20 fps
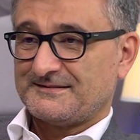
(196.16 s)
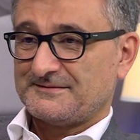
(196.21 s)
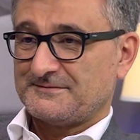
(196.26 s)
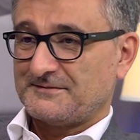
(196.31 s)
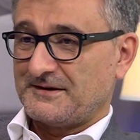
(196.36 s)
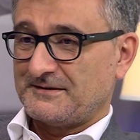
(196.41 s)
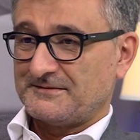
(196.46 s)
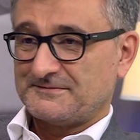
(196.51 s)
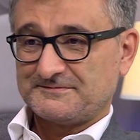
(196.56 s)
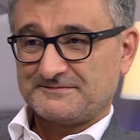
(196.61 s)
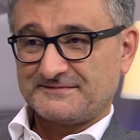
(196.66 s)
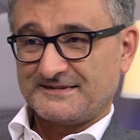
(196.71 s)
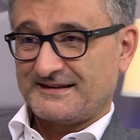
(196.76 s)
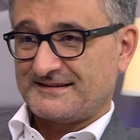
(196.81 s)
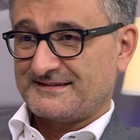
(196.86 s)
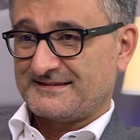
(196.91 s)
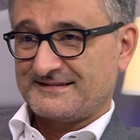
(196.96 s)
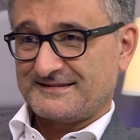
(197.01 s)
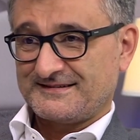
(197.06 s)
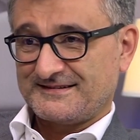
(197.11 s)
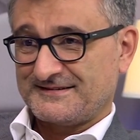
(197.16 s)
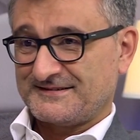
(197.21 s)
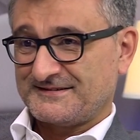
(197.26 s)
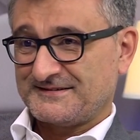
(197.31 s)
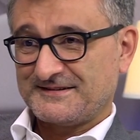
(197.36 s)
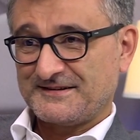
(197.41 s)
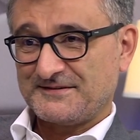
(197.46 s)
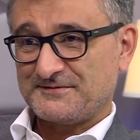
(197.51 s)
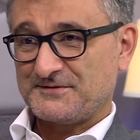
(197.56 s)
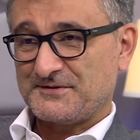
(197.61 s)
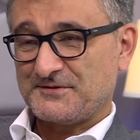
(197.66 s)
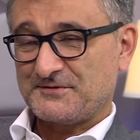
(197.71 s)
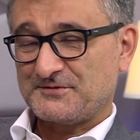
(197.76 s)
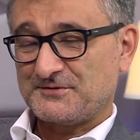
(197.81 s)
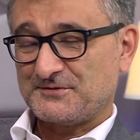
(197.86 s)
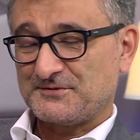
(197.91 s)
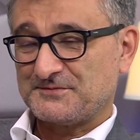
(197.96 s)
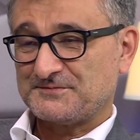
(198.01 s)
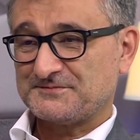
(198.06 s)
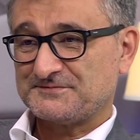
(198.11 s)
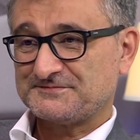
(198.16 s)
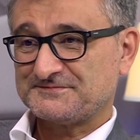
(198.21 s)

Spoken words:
Well, that's, I have no clue.